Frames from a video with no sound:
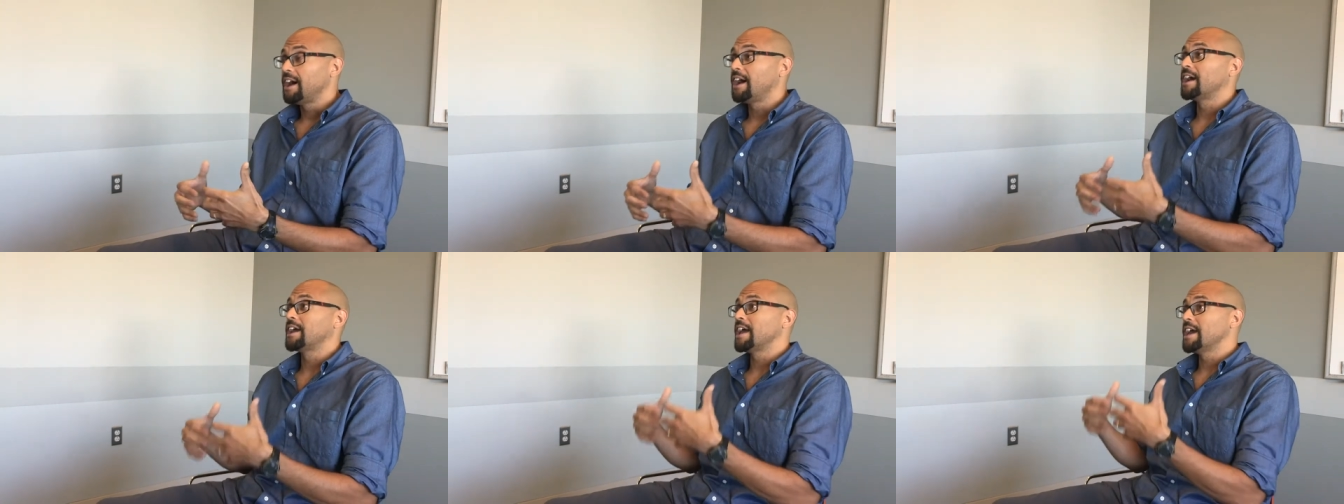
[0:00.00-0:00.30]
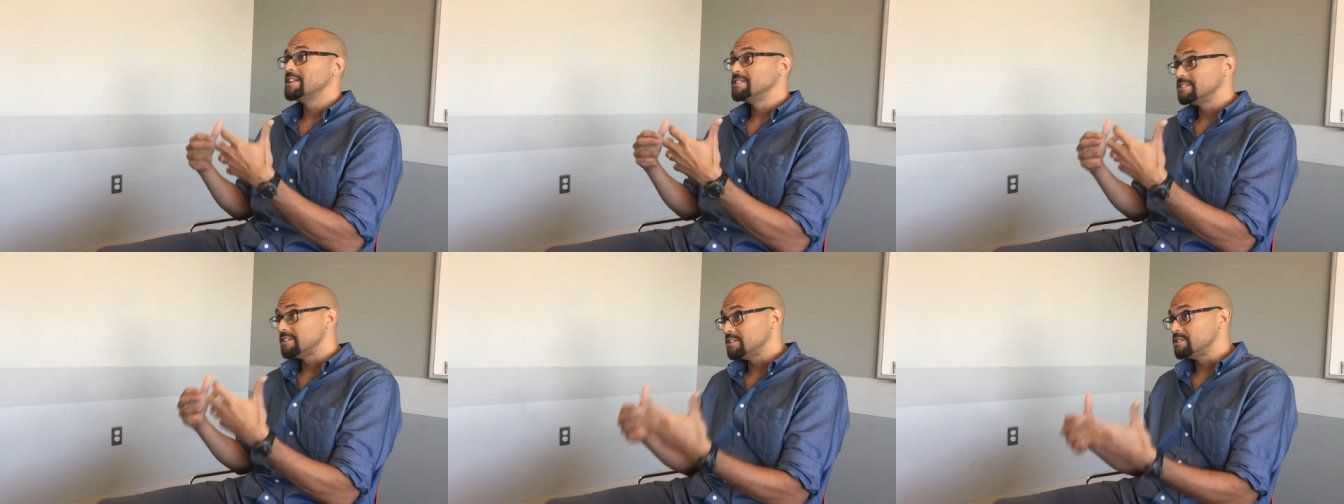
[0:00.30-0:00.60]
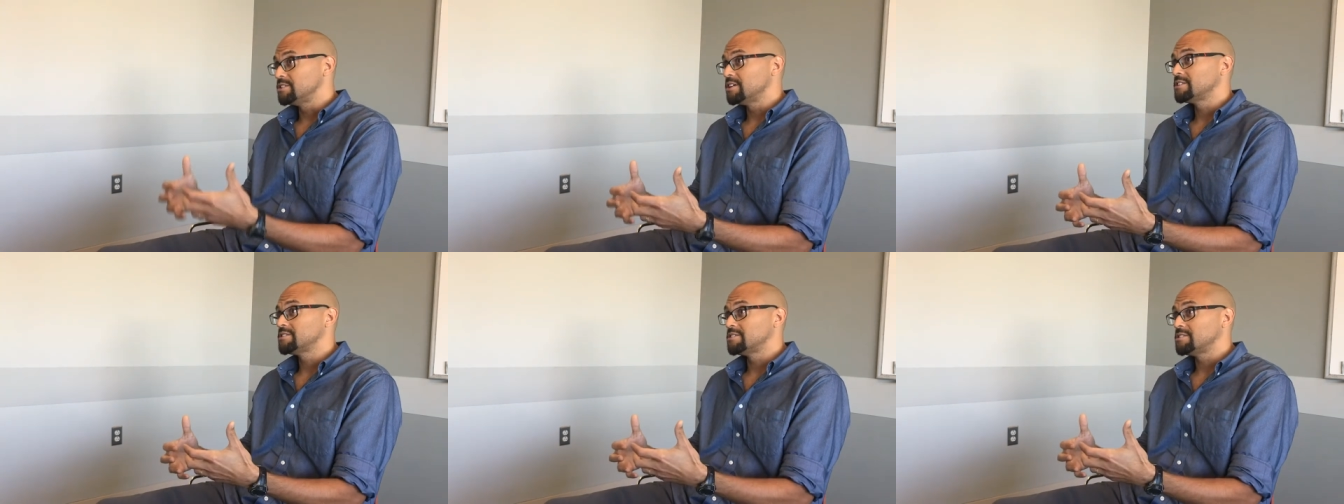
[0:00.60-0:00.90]
against
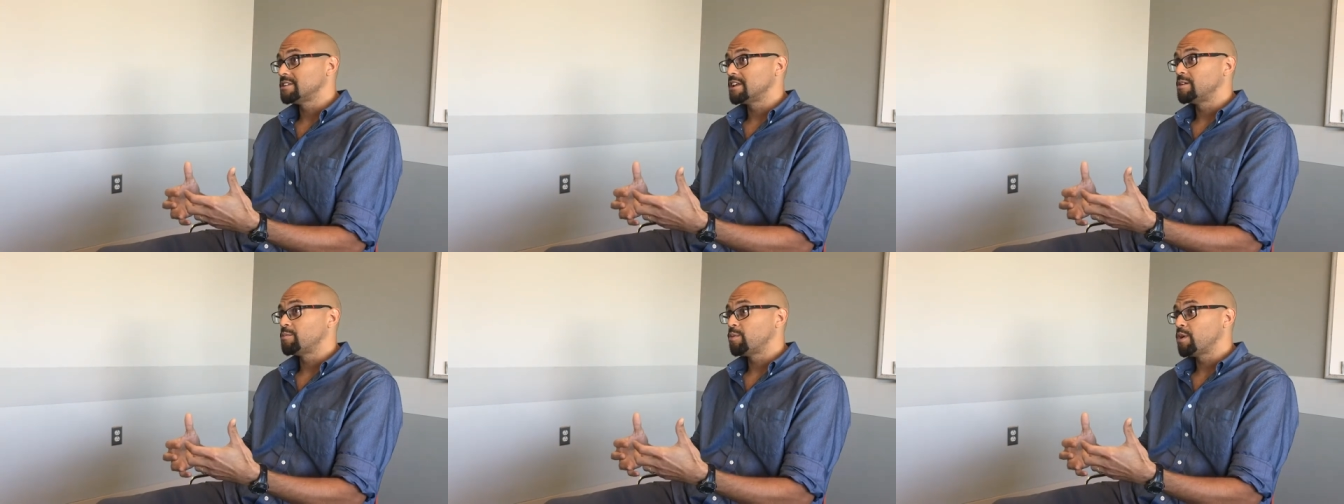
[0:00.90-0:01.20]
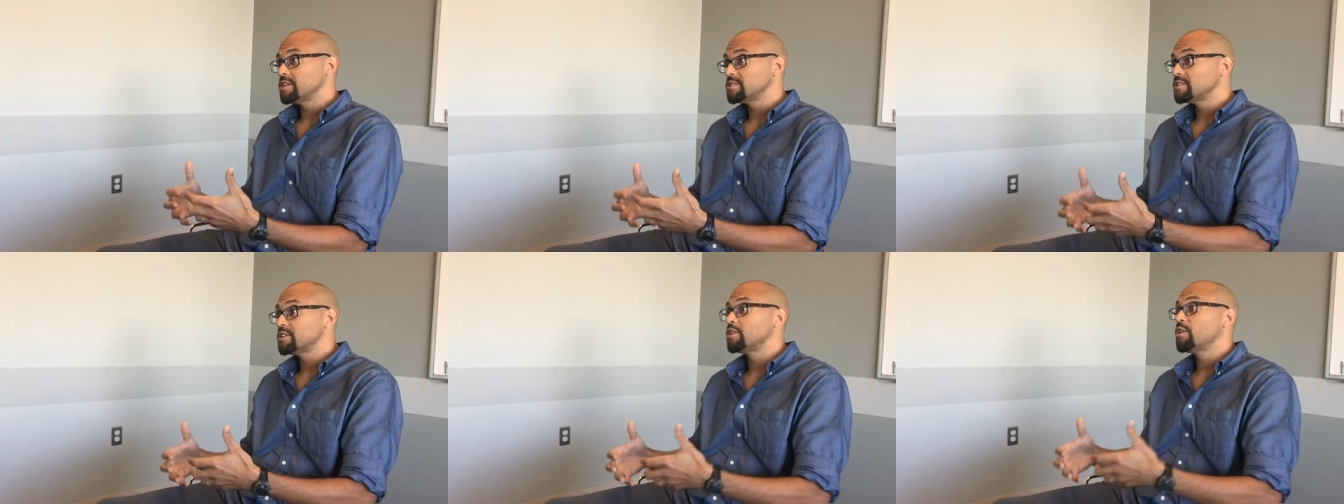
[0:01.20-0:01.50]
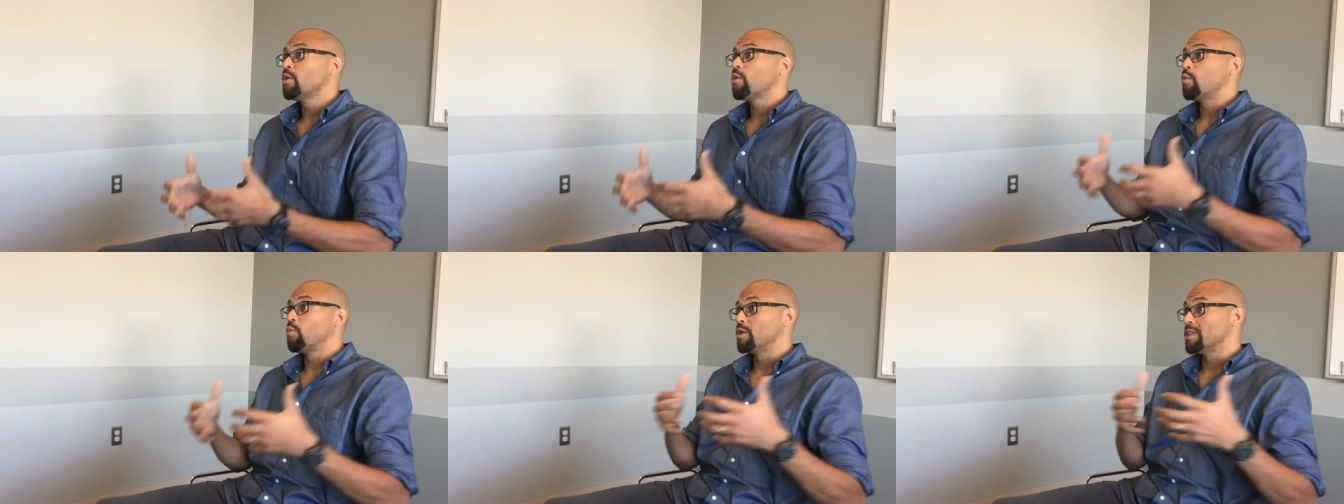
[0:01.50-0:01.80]
injustice and oppression
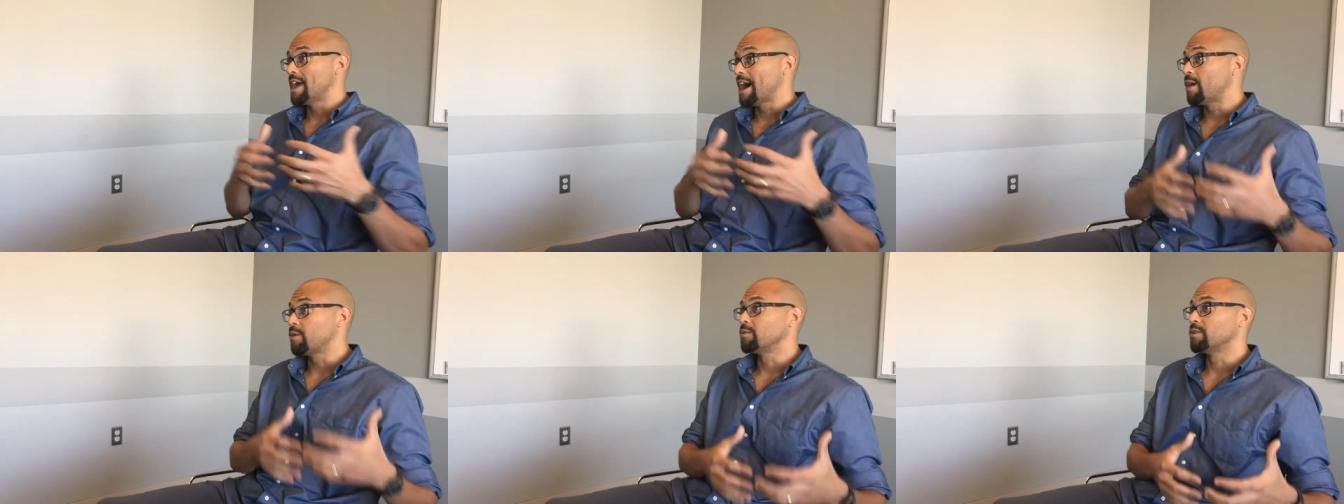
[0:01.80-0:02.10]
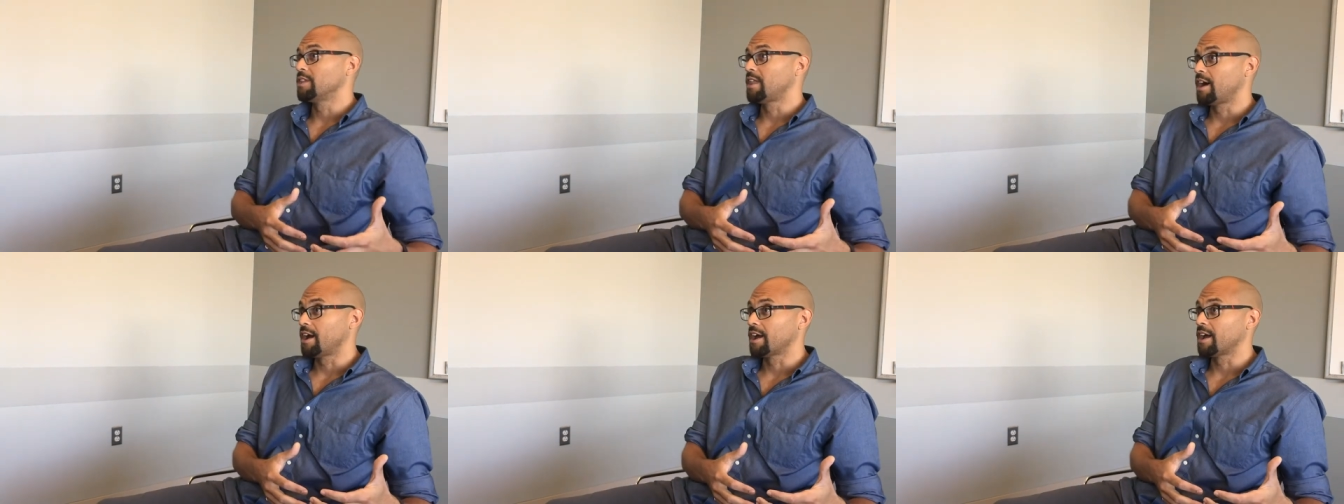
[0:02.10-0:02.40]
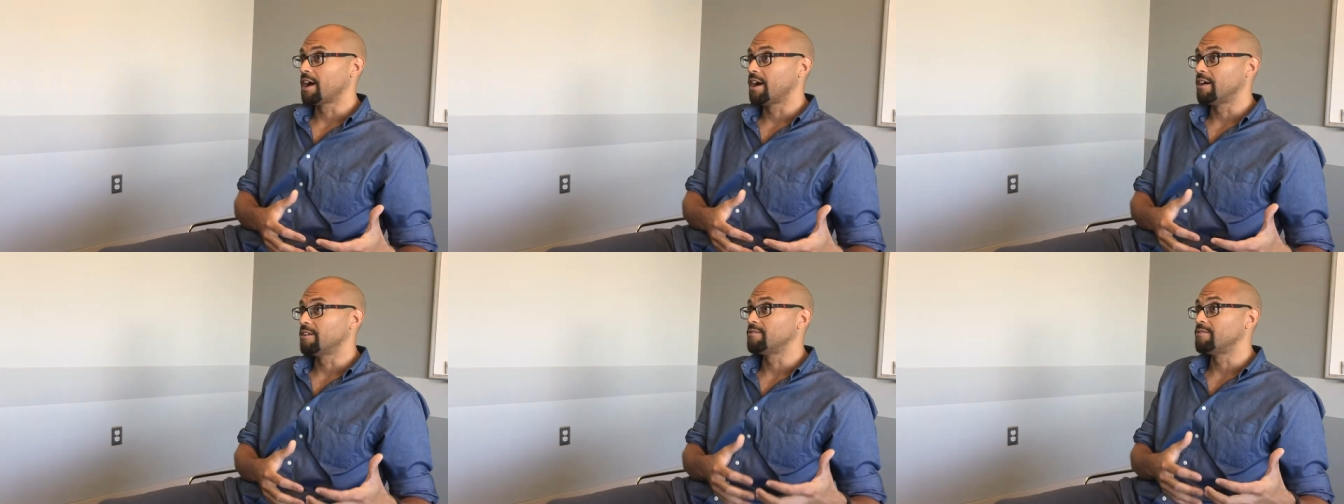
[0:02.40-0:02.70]
without
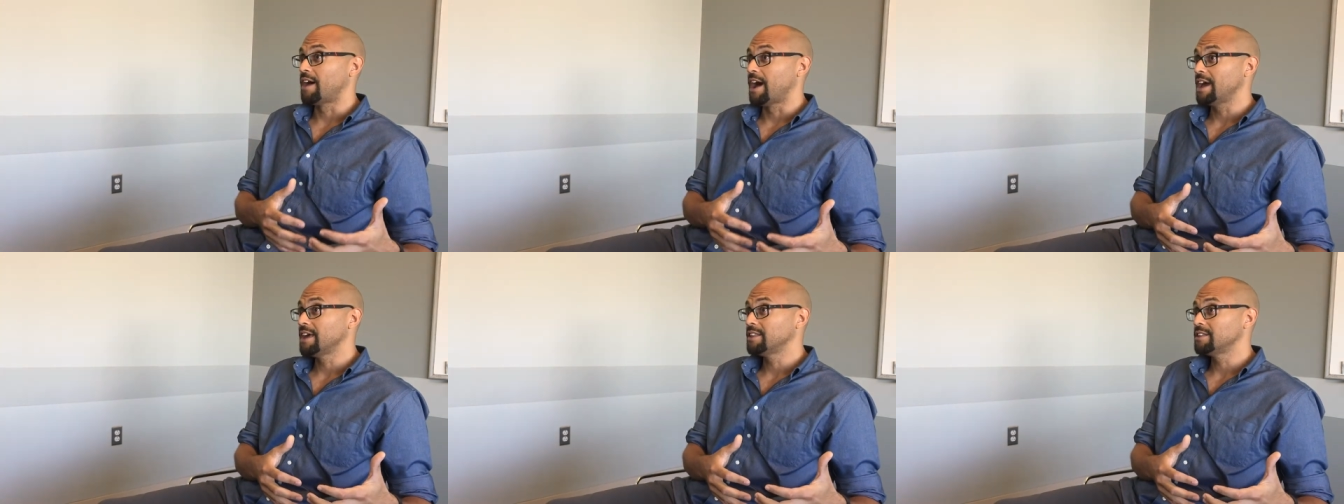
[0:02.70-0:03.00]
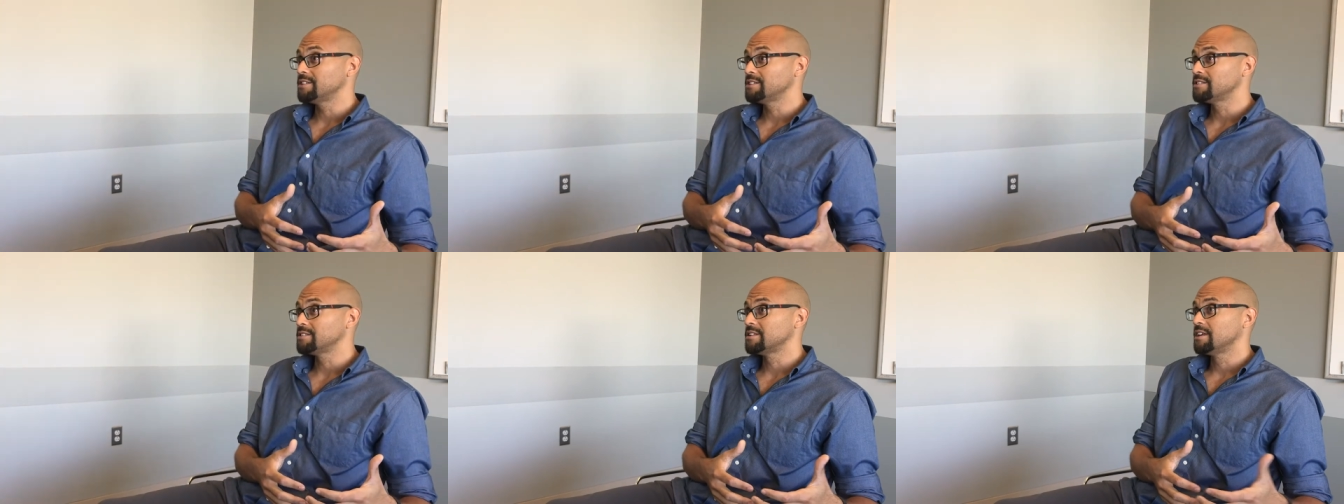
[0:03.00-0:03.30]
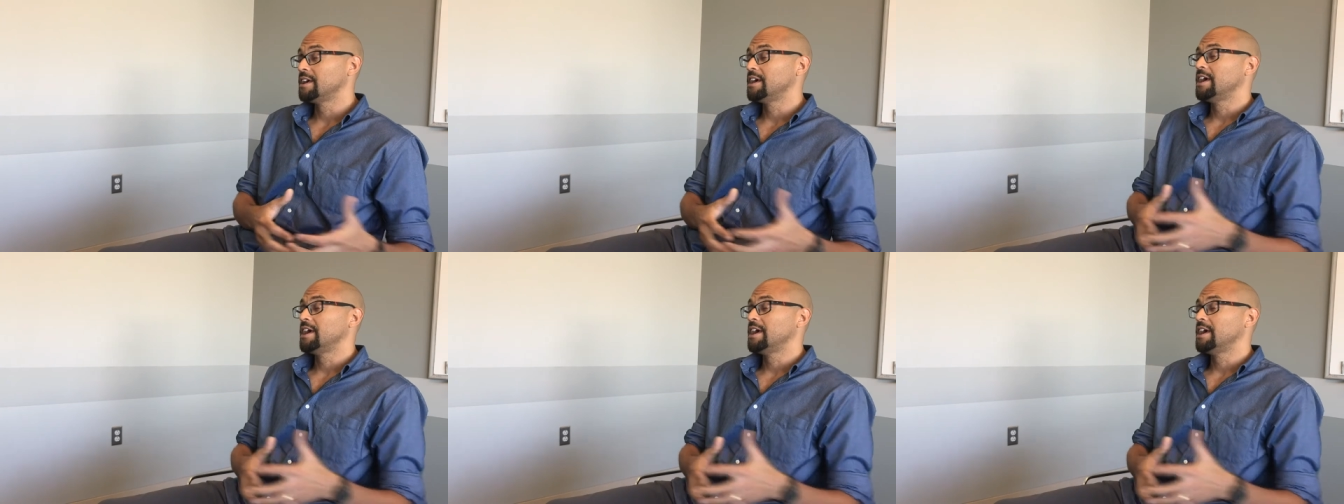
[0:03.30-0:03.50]
relying on violence.